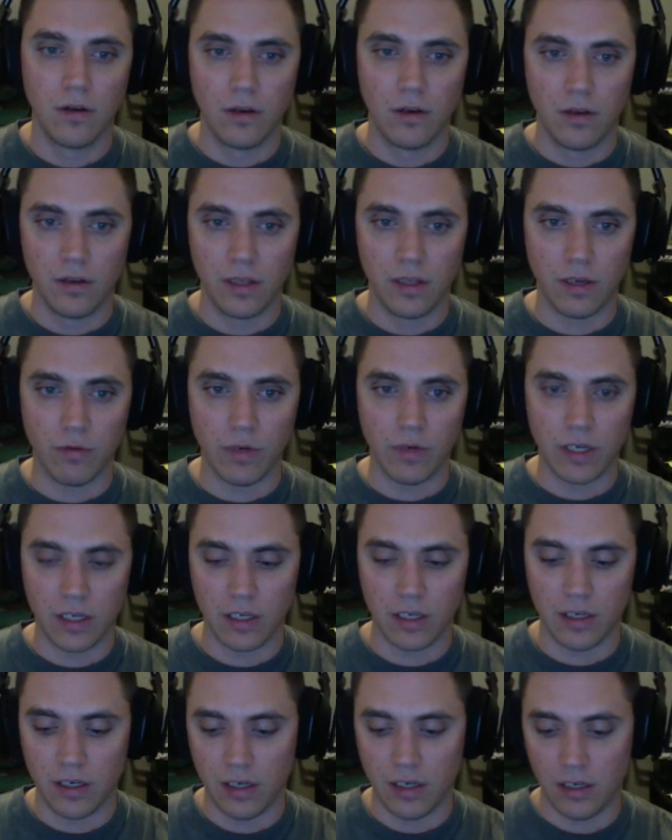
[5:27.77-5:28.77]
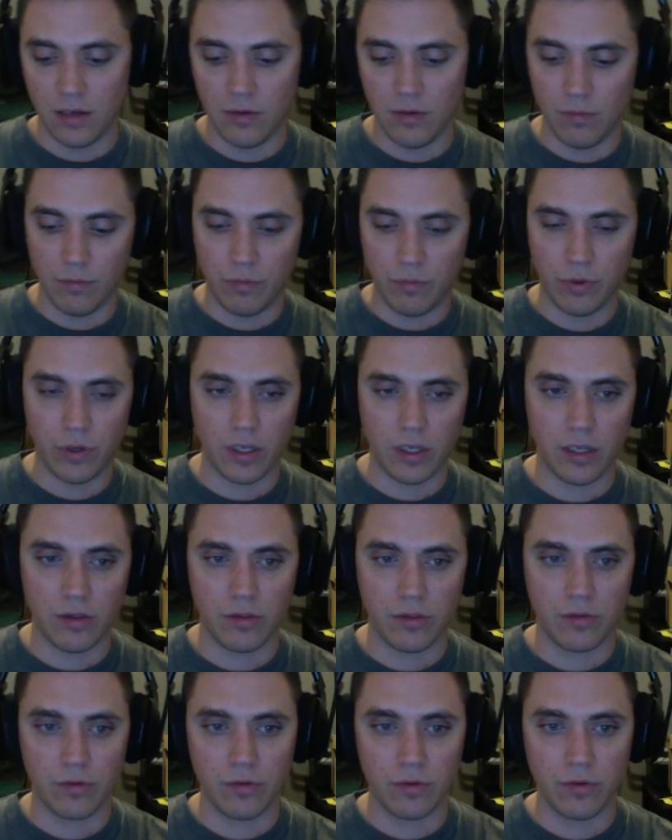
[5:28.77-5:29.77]
that we can put
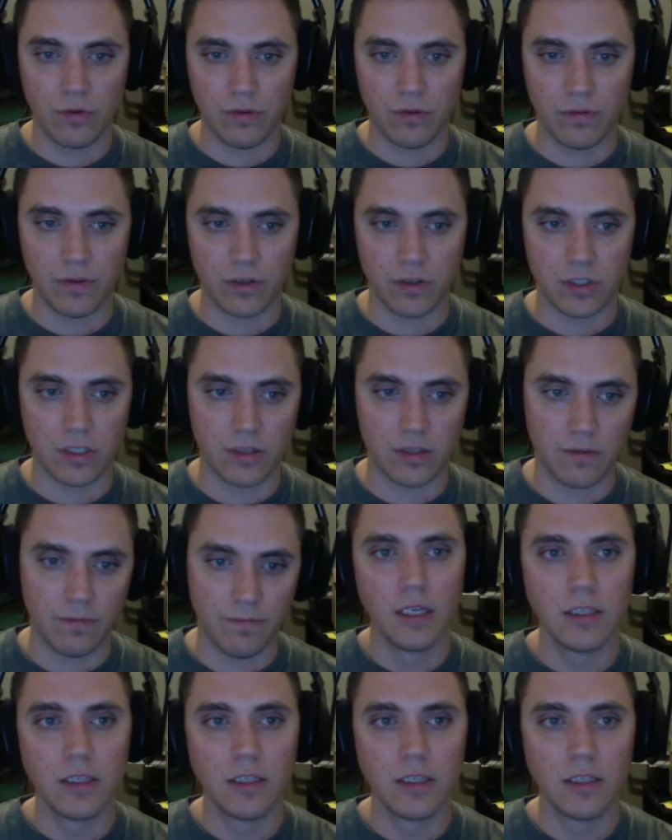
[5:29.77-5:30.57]
through the function.